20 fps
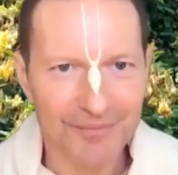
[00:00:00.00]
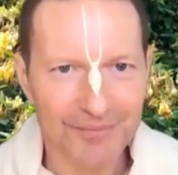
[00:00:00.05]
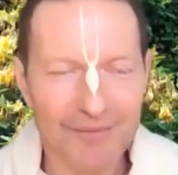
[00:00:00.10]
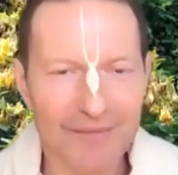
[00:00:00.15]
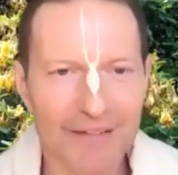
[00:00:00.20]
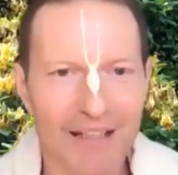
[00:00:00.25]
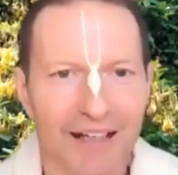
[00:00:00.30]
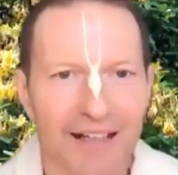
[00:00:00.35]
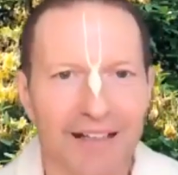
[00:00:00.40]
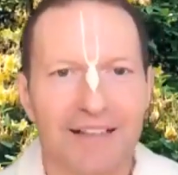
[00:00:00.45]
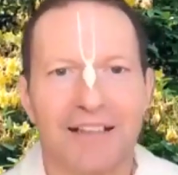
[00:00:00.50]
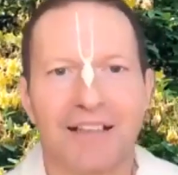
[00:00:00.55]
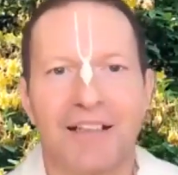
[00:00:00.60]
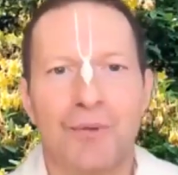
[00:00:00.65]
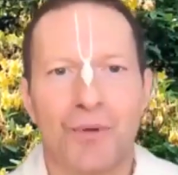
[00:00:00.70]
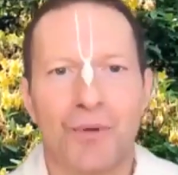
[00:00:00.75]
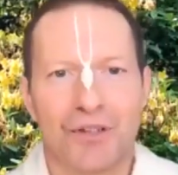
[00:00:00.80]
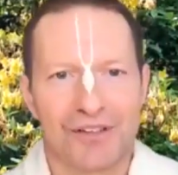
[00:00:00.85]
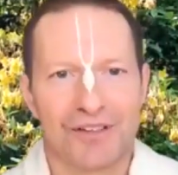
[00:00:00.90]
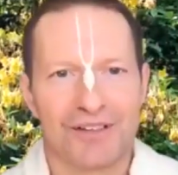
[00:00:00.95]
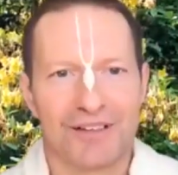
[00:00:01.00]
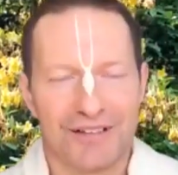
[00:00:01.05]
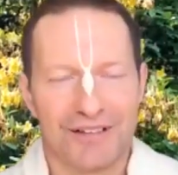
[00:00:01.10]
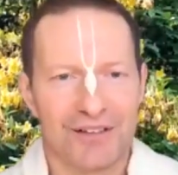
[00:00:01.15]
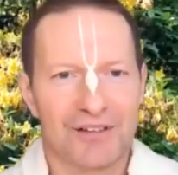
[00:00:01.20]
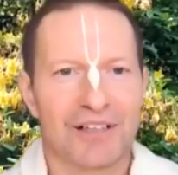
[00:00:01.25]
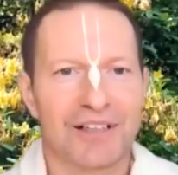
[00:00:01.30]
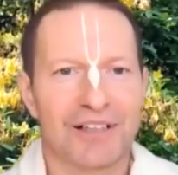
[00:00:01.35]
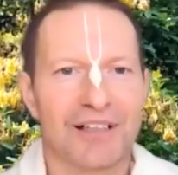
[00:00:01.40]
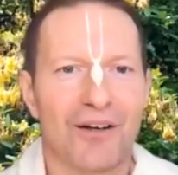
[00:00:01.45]
and he was
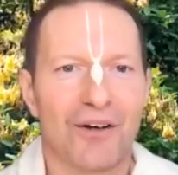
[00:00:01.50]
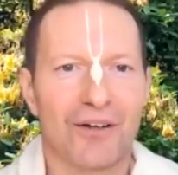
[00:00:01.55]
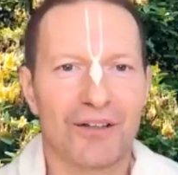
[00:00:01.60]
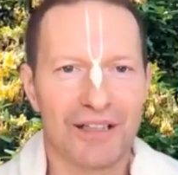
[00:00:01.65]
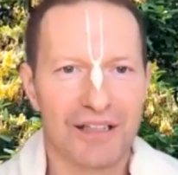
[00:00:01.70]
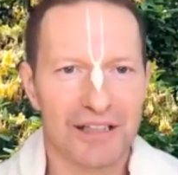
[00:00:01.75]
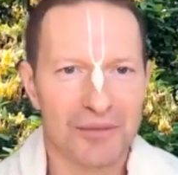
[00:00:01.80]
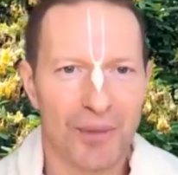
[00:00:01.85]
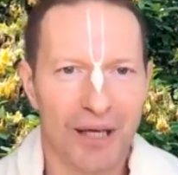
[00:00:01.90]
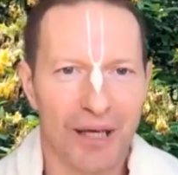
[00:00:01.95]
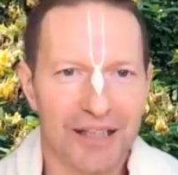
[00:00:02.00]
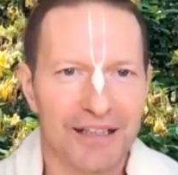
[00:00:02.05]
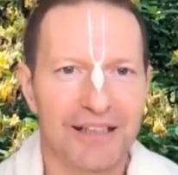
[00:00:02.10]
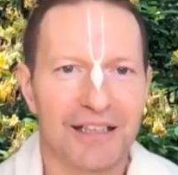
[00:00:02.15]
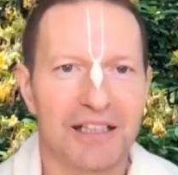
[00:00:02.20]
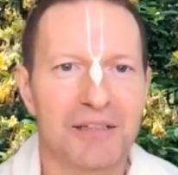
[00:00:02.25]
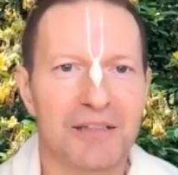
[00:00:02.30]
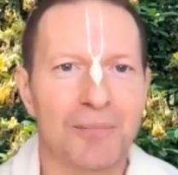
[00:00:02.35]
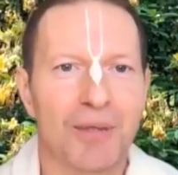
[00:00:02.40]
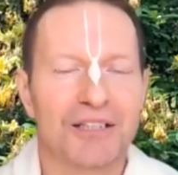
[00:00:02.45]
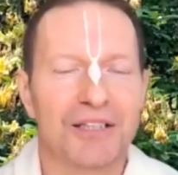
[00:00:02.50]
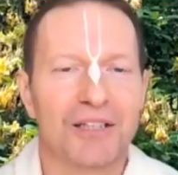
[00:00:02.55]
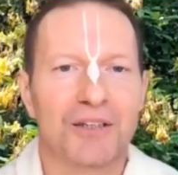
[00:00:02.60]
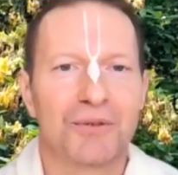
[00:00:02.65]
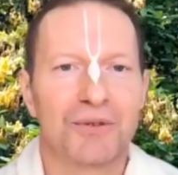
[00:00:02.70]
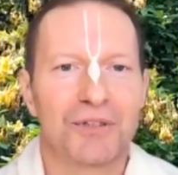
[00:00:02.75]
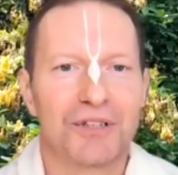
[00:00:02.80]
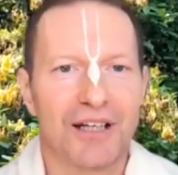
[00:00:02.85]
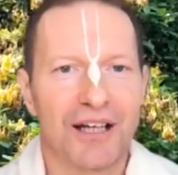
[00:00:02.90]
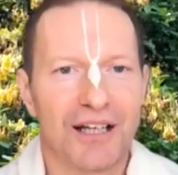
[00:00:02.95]
sitting on his bed in his bhajan
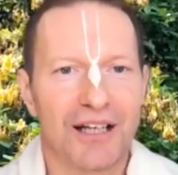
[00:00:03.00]
kutia.